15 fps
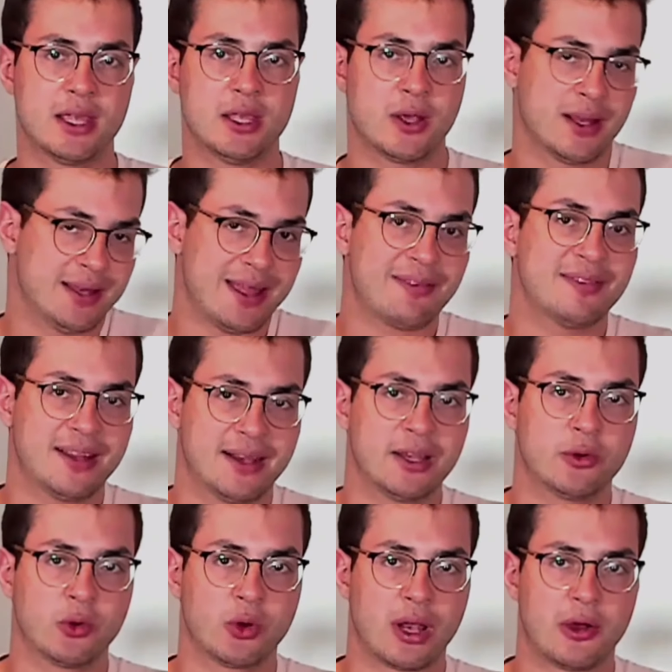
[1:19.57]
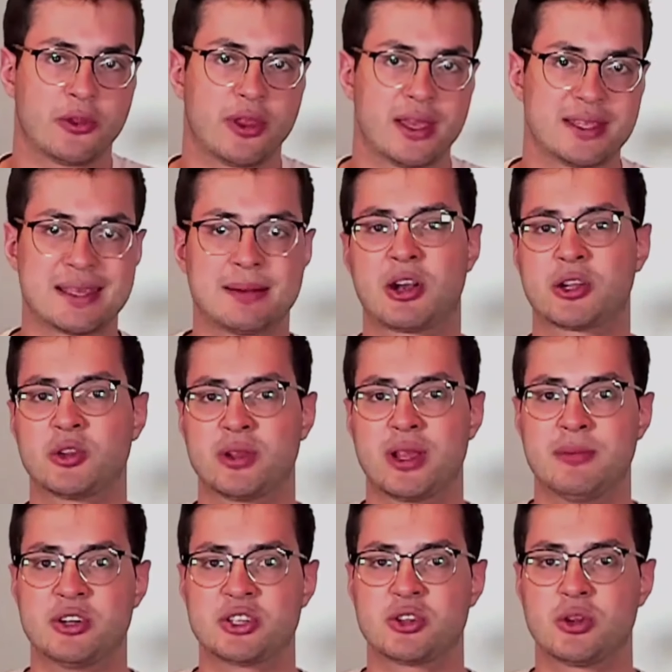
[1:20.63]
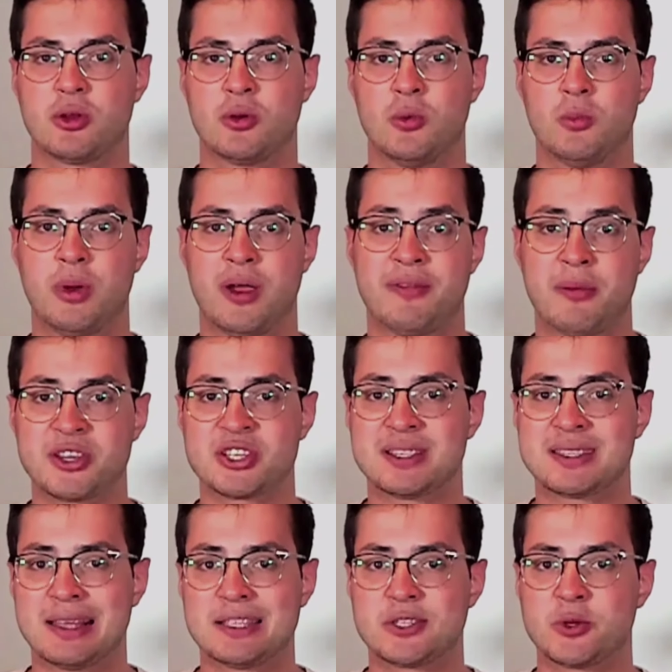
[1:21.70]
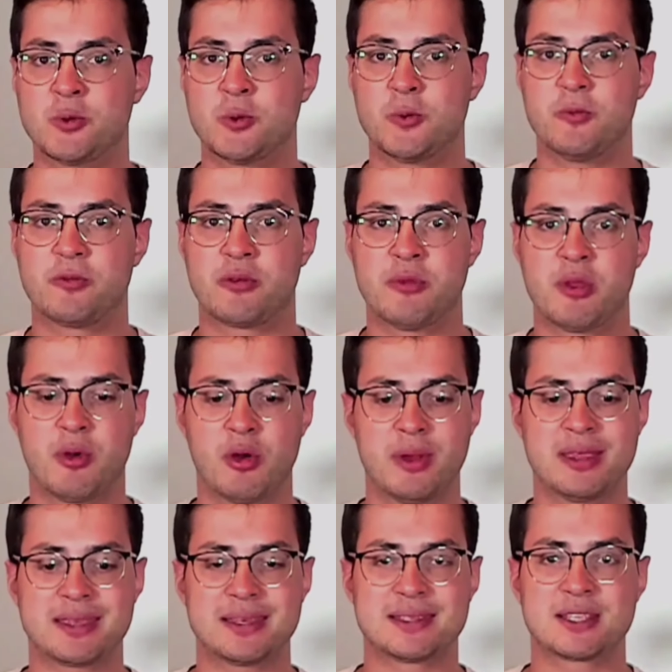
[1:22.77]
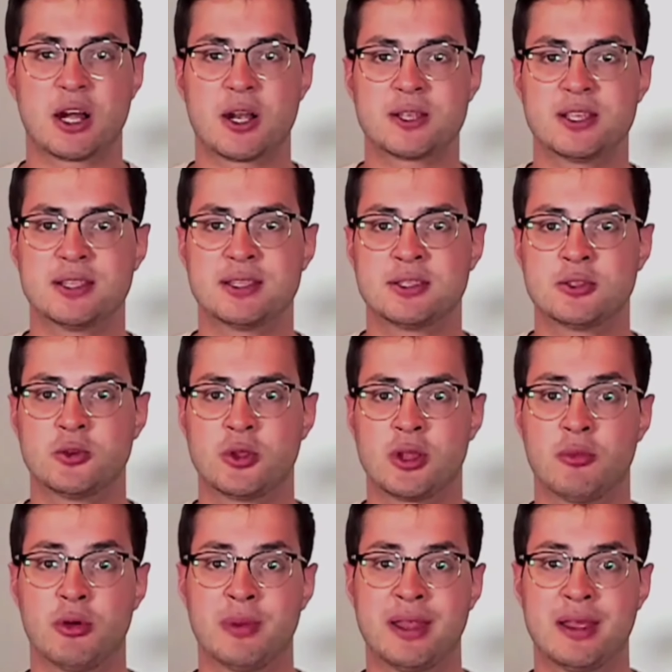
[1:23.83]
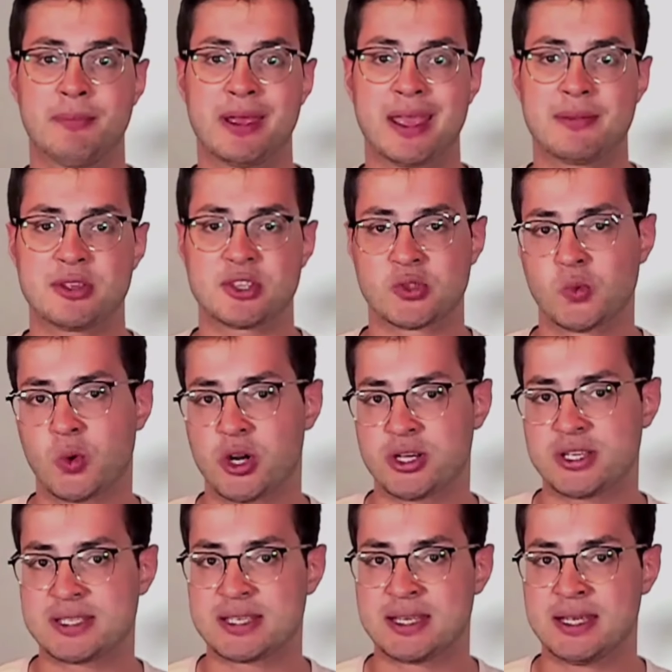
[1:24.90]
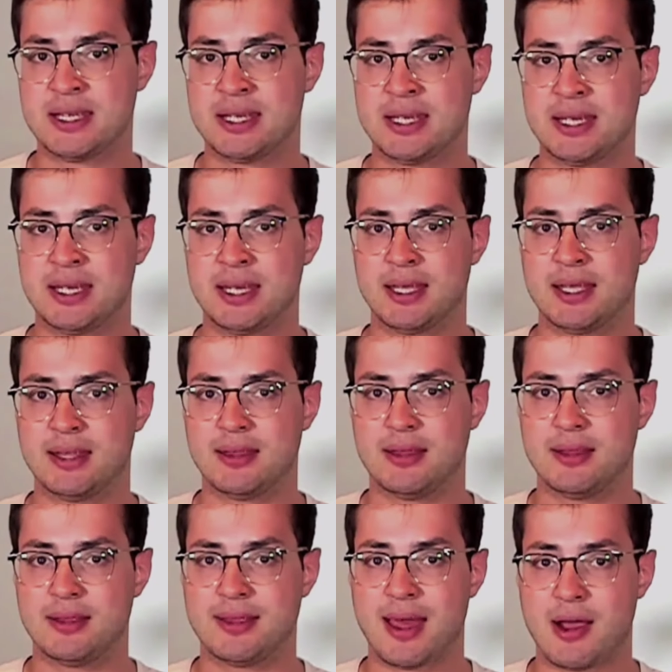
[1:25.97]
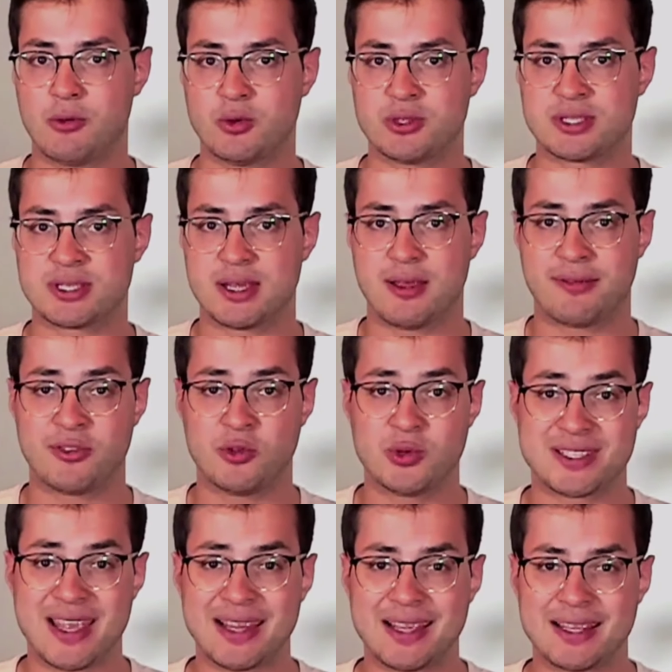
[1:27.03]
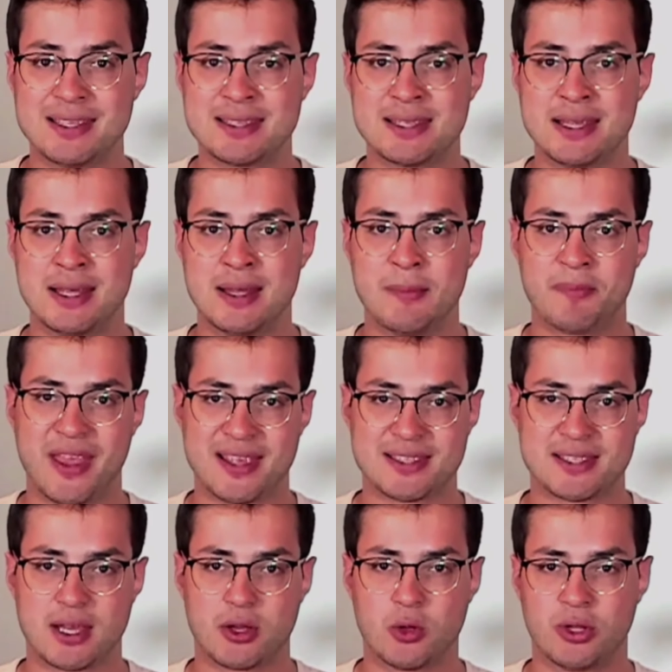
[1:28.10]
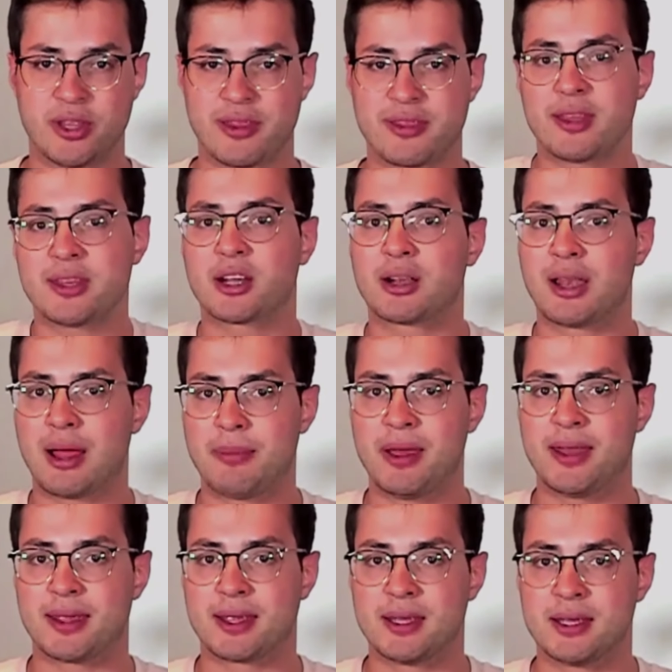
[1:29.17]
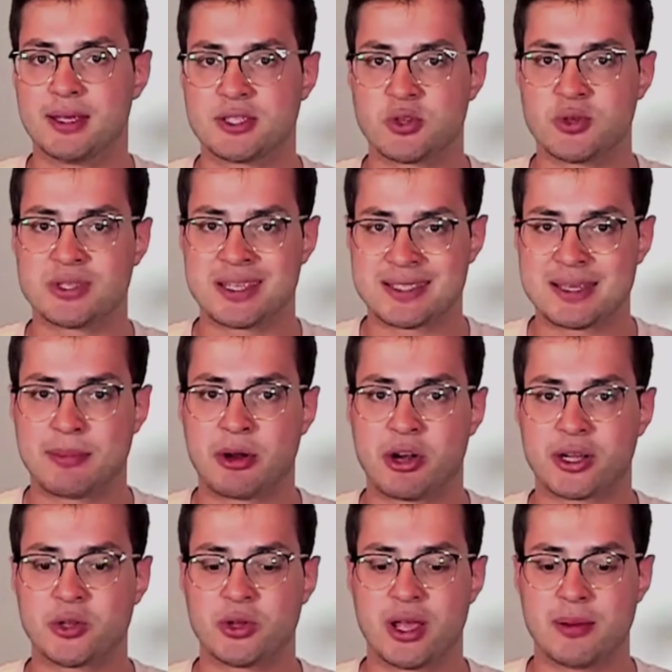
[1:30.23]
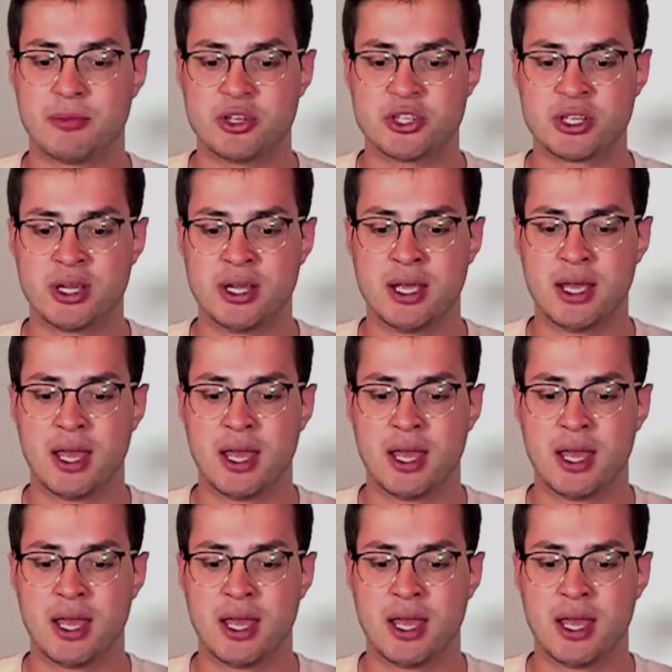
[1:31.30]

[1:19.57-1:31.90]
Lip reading: you can definitely rule out subarachnoid hemorrhage. But if a patient tells you from the moment it started to the moment it became its worst, that was a few seconds, that's called a thunderclap headache. So it's a subarachnoid hemorrhage.